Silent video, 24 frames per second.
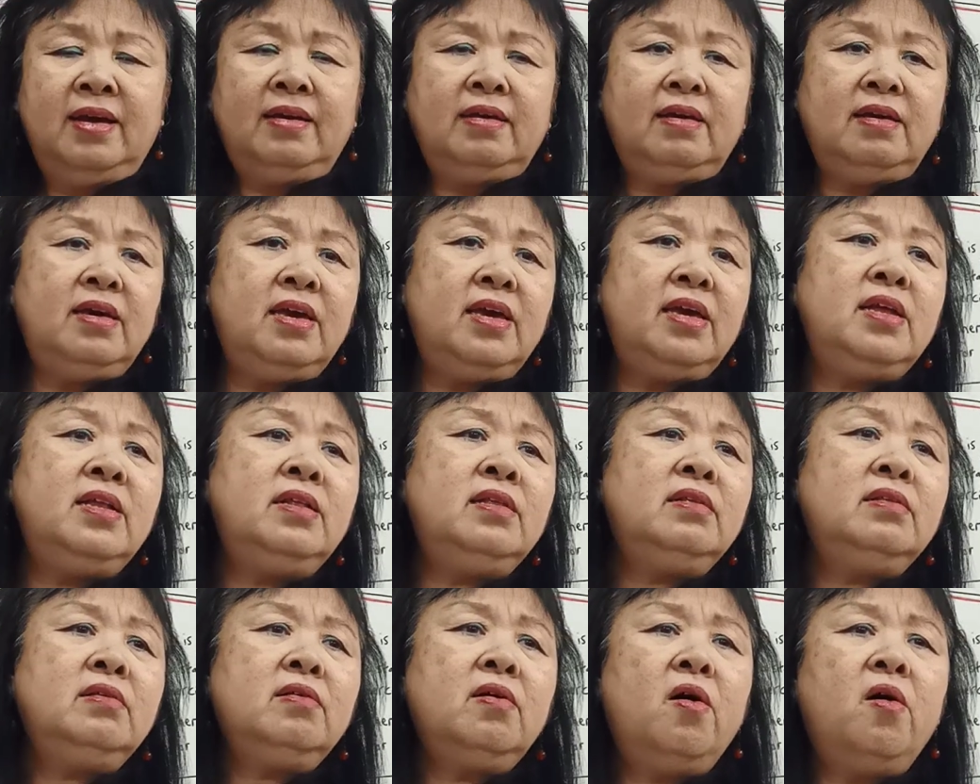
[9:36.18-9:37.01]

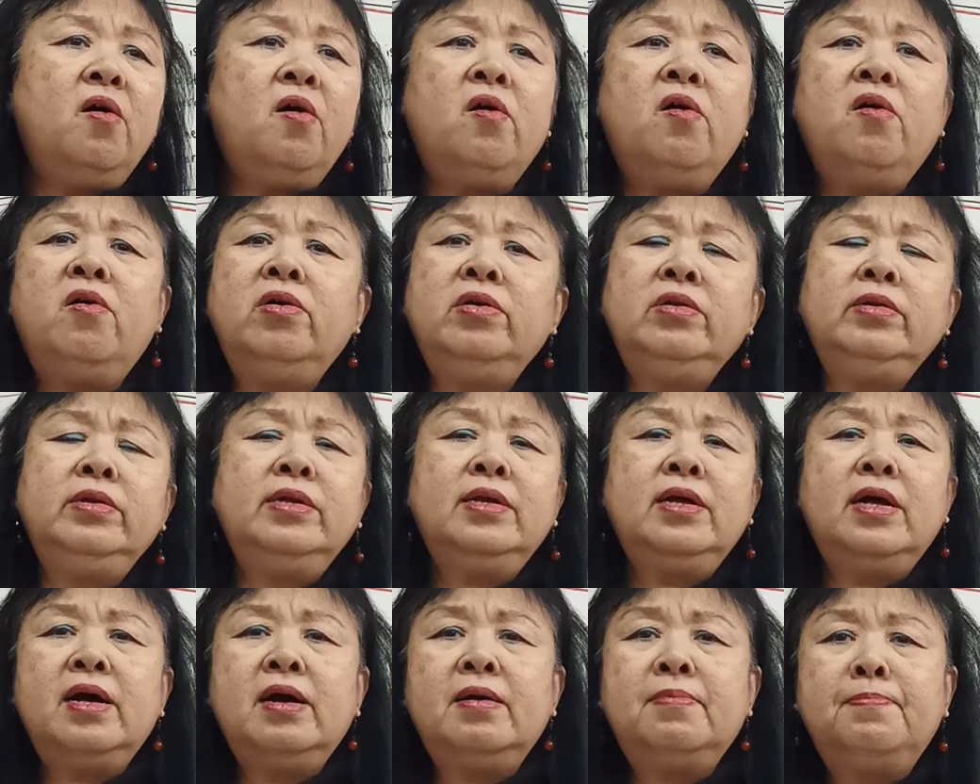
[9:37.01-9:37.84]
In, on,
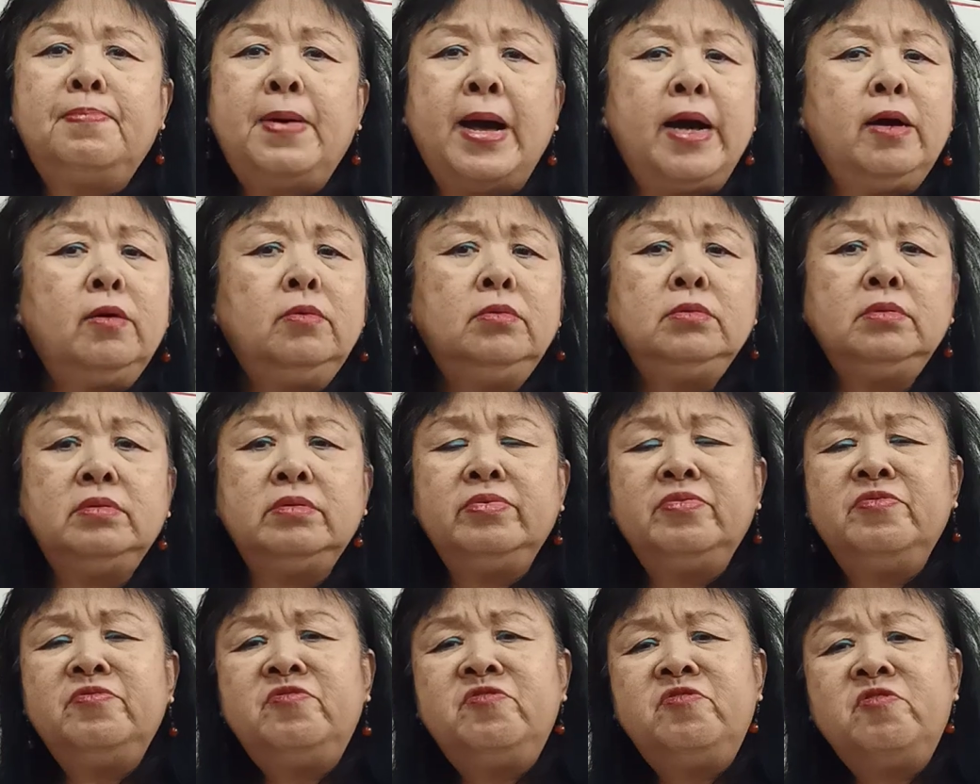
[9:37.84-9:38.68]
about,
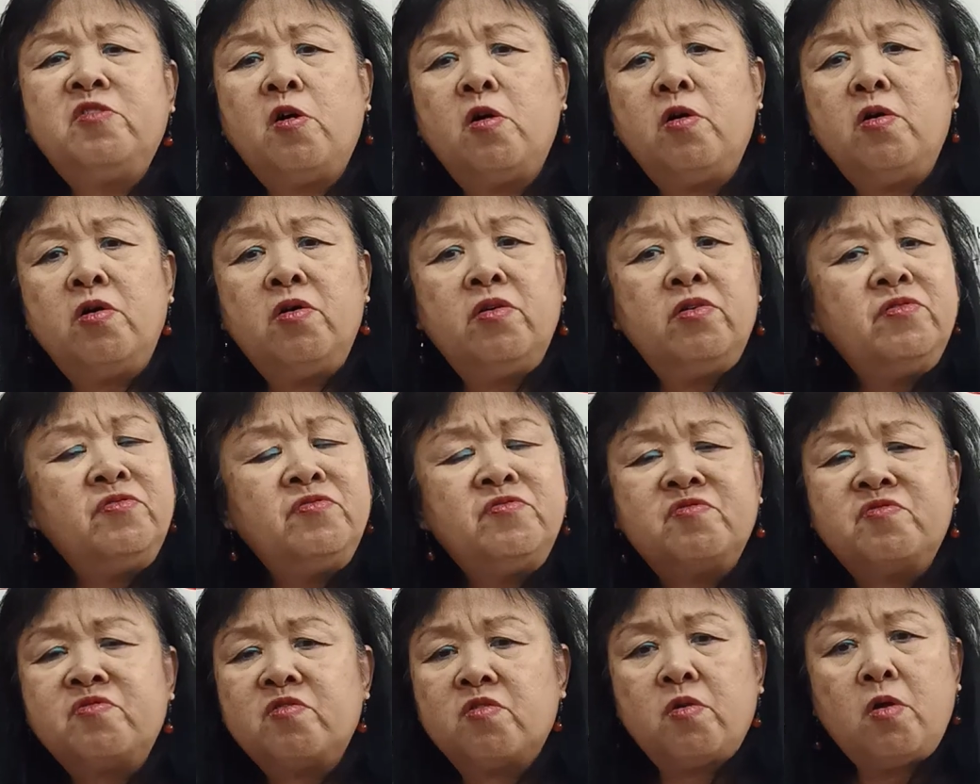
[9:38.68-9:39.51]
for,
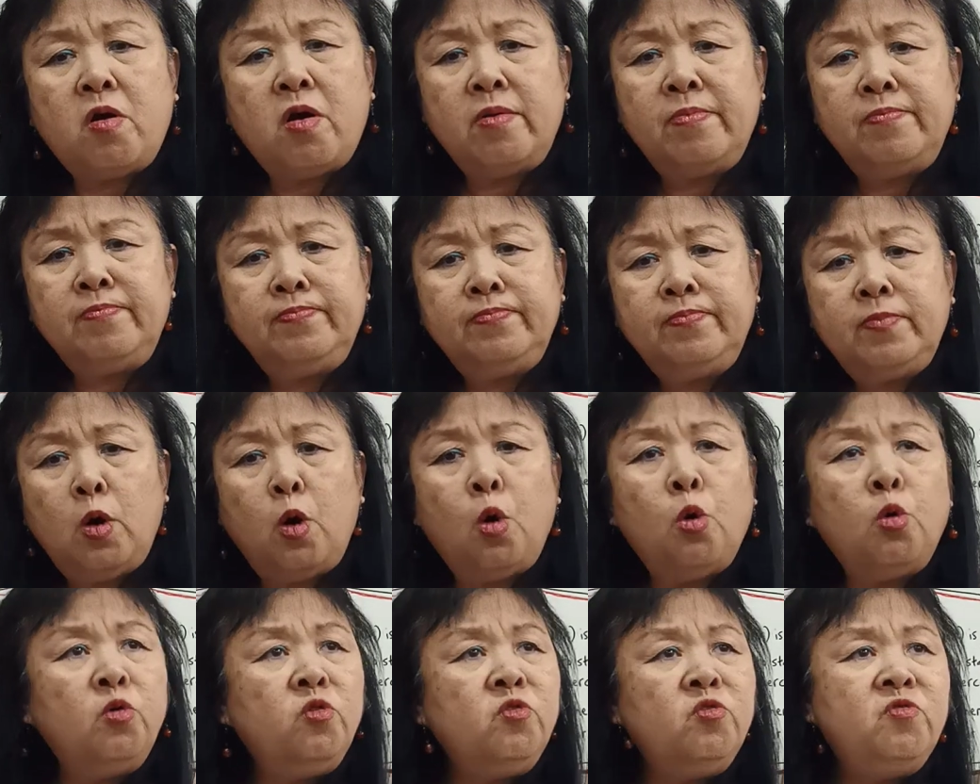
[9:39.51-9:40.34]
from,
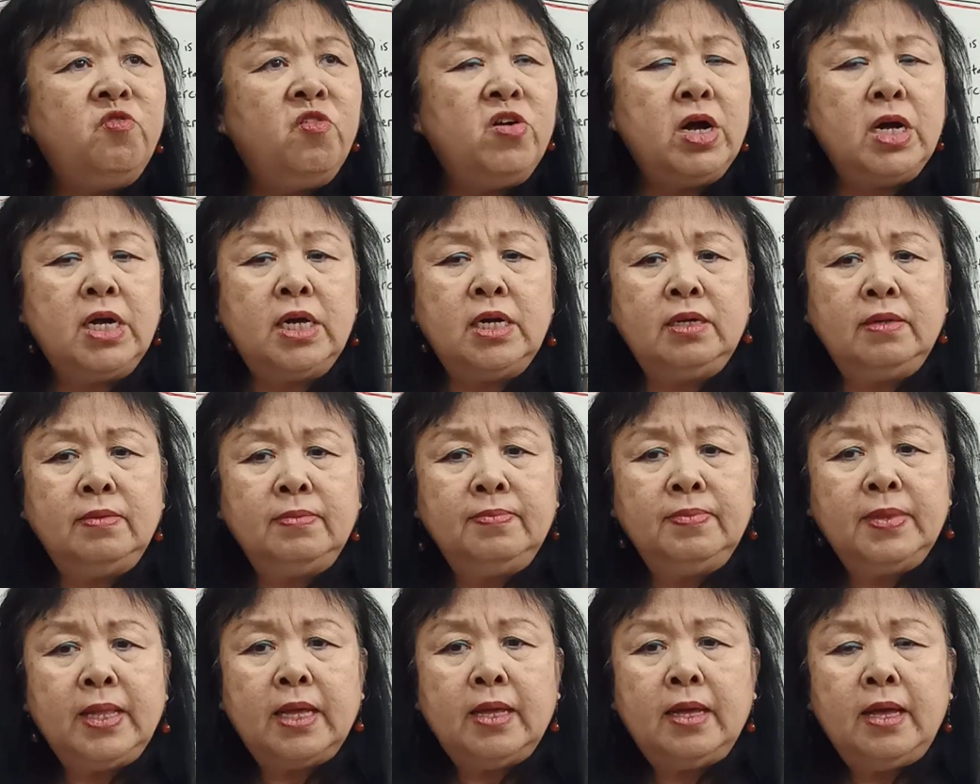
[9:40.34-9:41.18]
over,
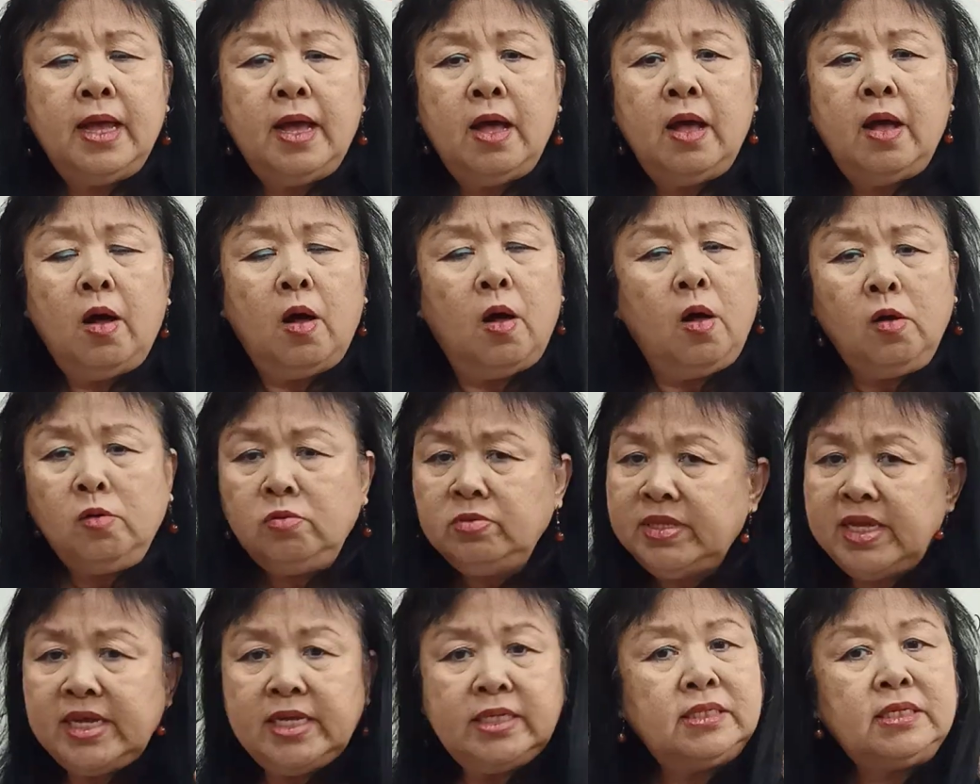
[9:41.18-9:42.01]
all
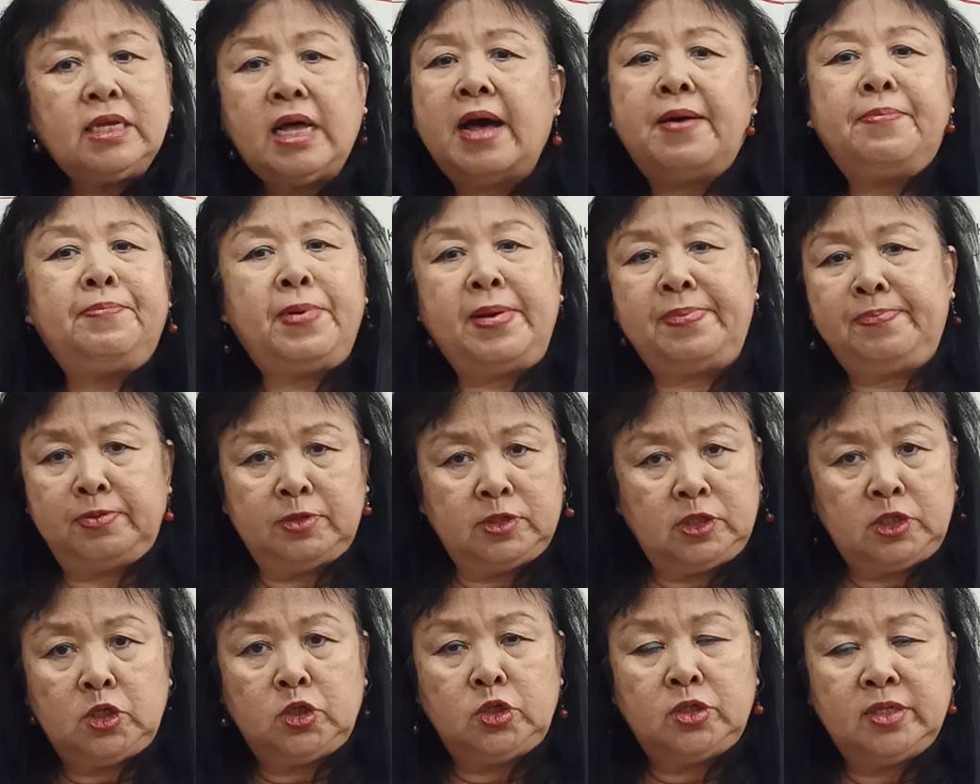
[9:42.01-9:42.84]
these are
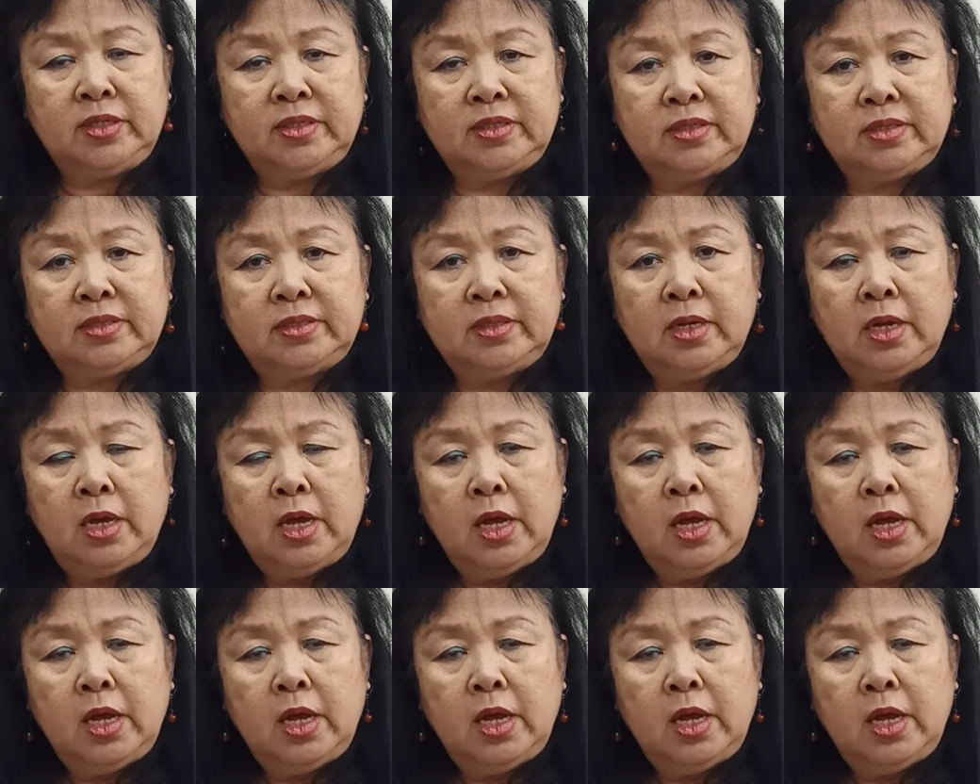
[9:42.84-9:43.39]
prepositions.